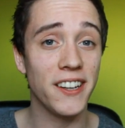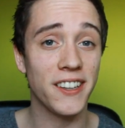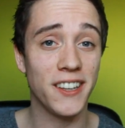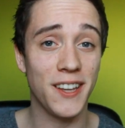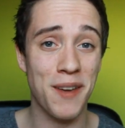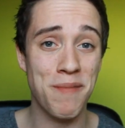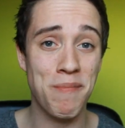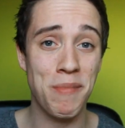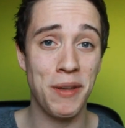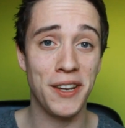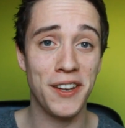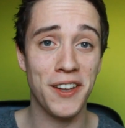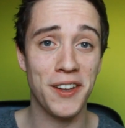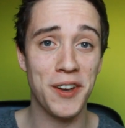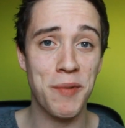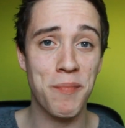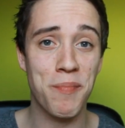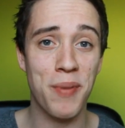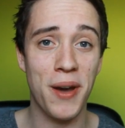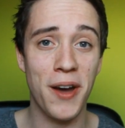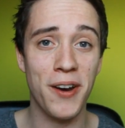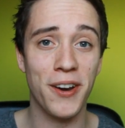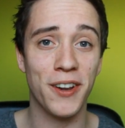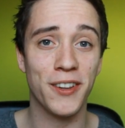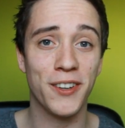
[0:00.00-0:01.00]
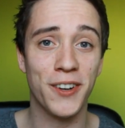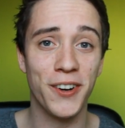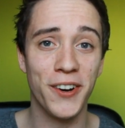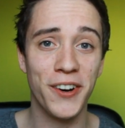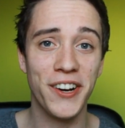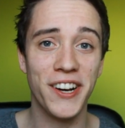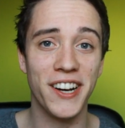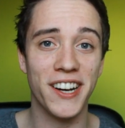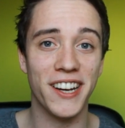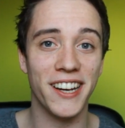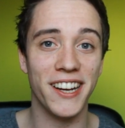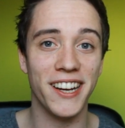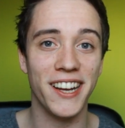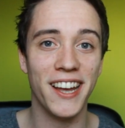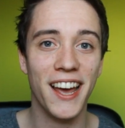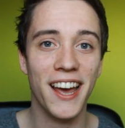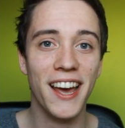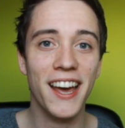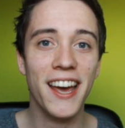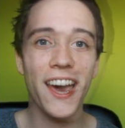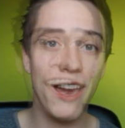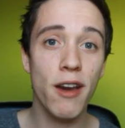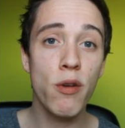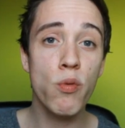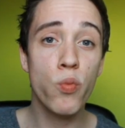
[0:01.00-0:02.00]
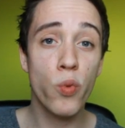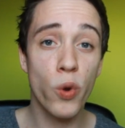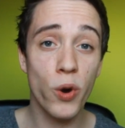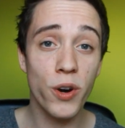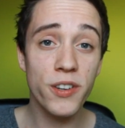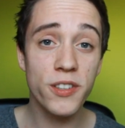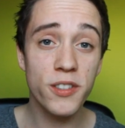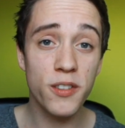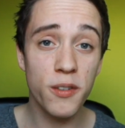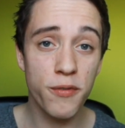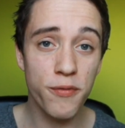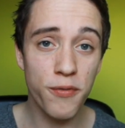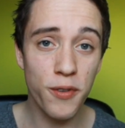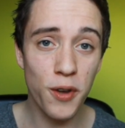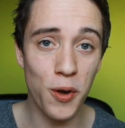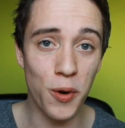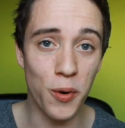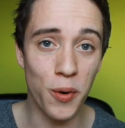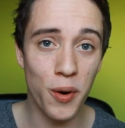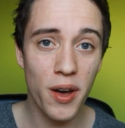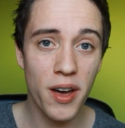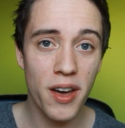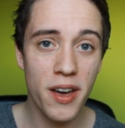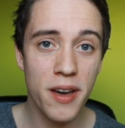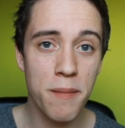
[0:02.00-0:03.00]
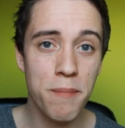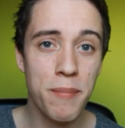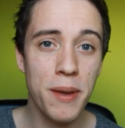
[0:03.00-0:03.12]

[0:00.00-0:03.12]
that can be done about it currently, and worst of all,